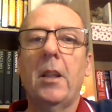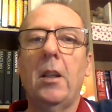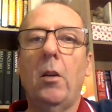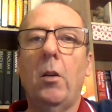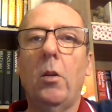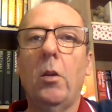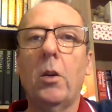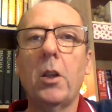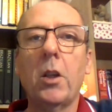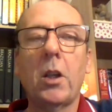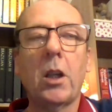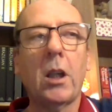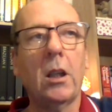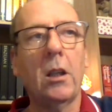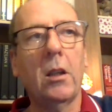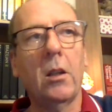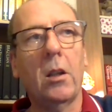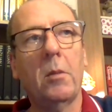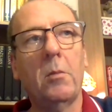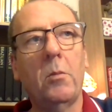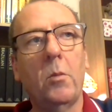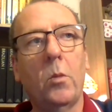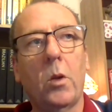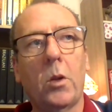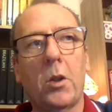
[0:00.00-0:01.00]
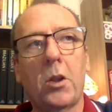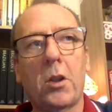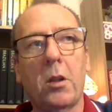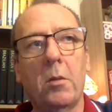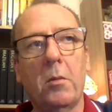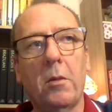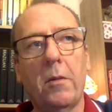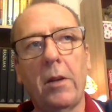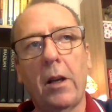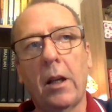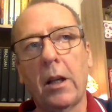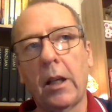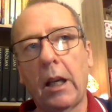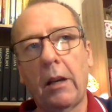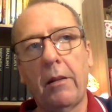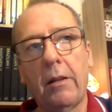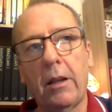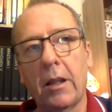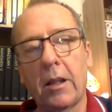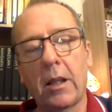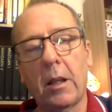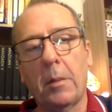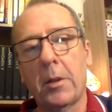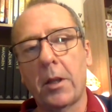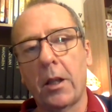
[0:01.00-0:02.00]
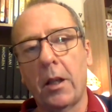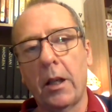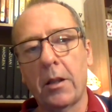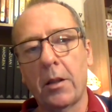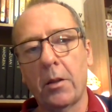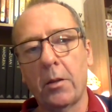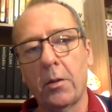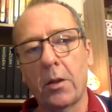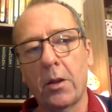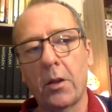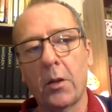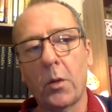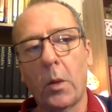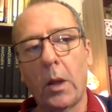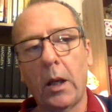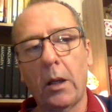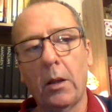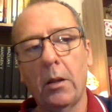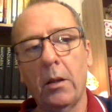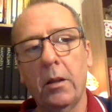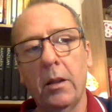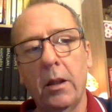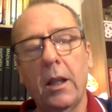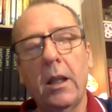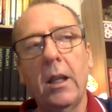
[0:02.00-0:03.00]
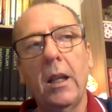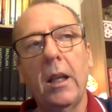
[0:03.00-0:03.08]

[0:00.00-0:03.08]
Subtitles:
or you can watch them with Hungarian subtitles as well.